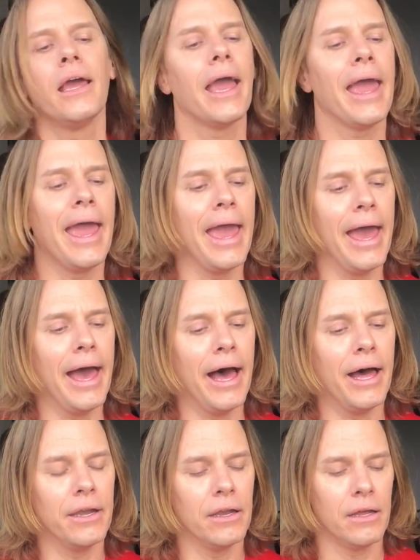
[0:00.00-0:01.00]

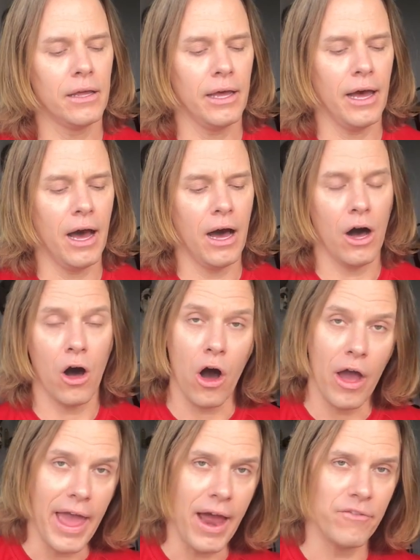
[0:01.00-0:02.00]
and
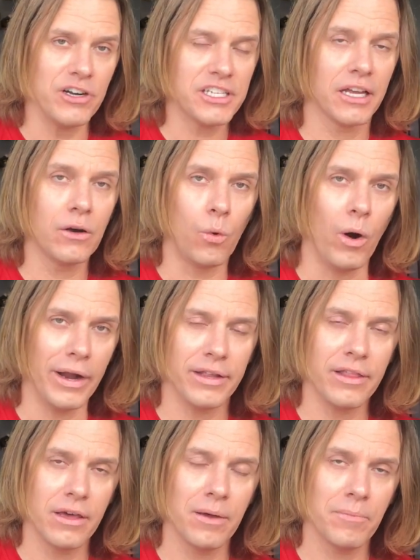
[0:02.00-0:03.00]
every single one
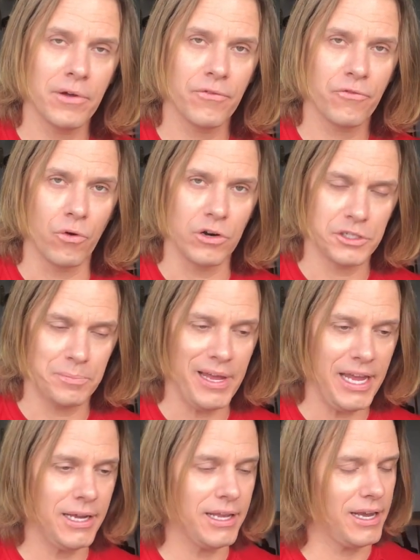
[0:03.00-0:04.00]
of them for
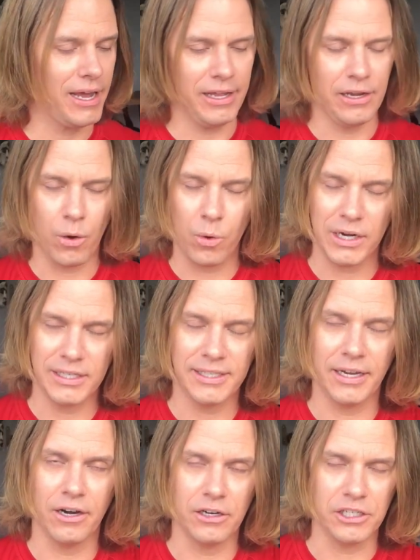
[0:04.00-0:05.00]
speed. Now, you don't want to
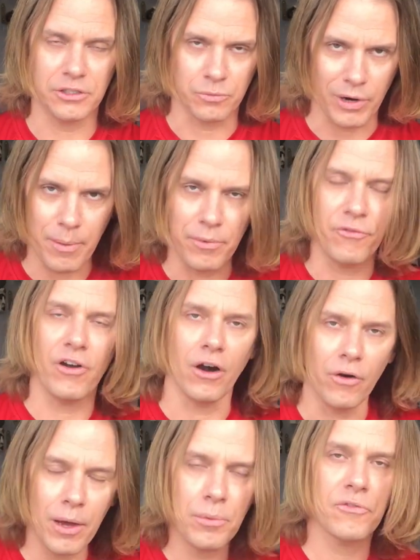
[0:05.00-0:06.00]
sit here and just rapid
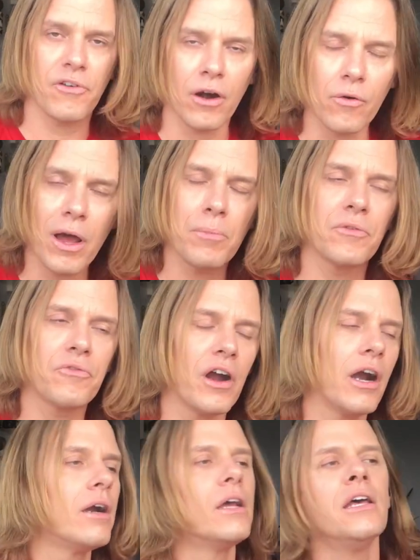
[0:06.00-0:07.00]
fire,
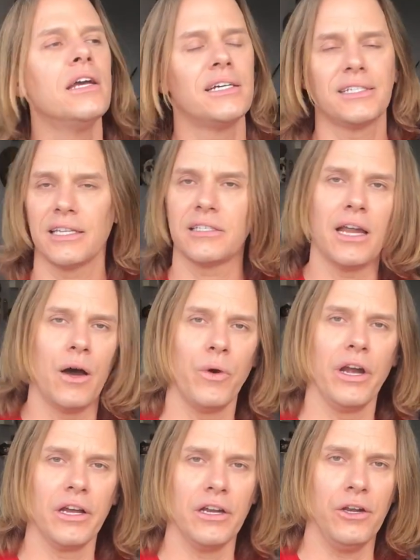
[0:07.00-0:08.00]
because that's not what
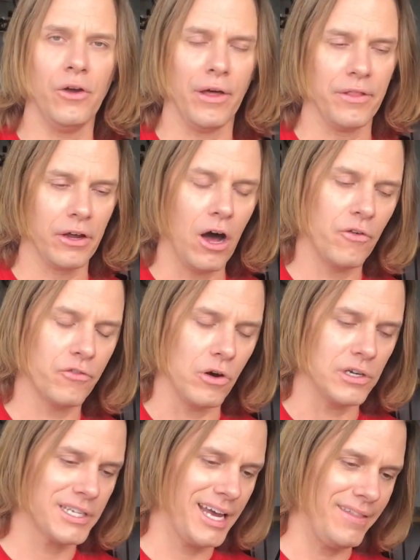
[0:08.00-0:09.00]
you're going to do on the golf
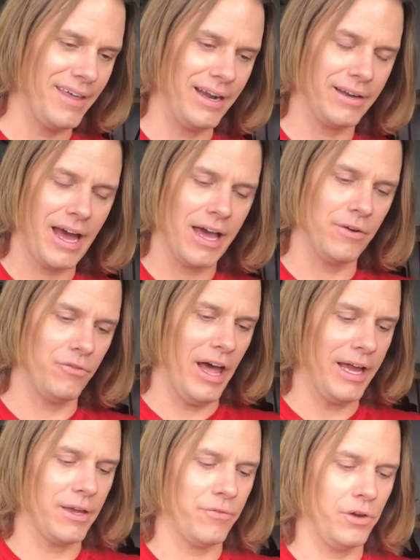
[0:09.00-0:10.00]
course. And then kind of
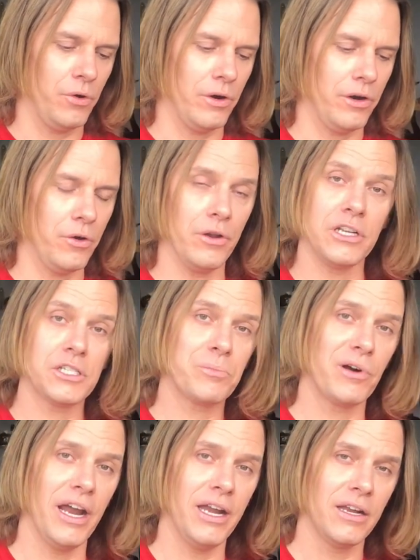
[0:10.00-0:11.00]
like if you were doing a
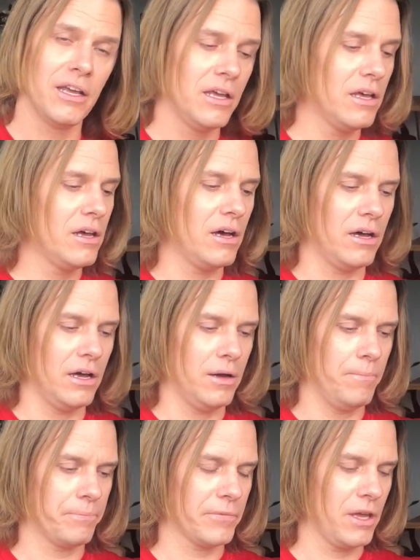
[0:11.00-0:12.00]
sprint,
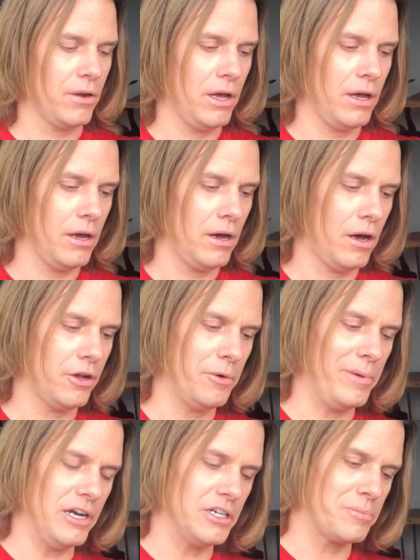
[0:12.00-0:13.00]

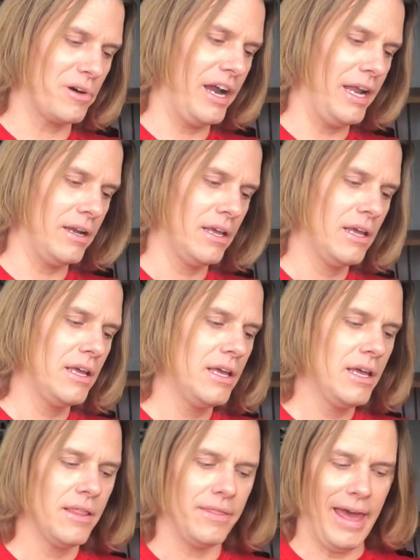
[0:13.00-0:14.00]
100-meter sprint,
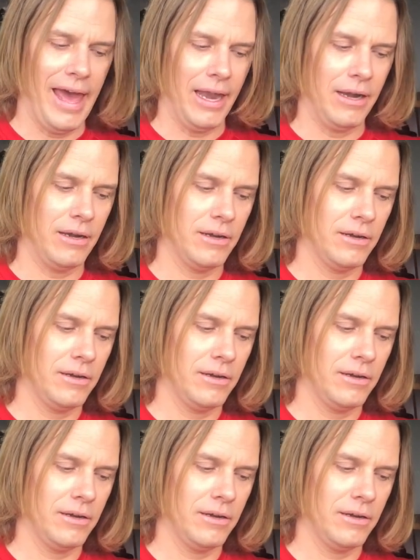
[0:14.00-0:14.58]
then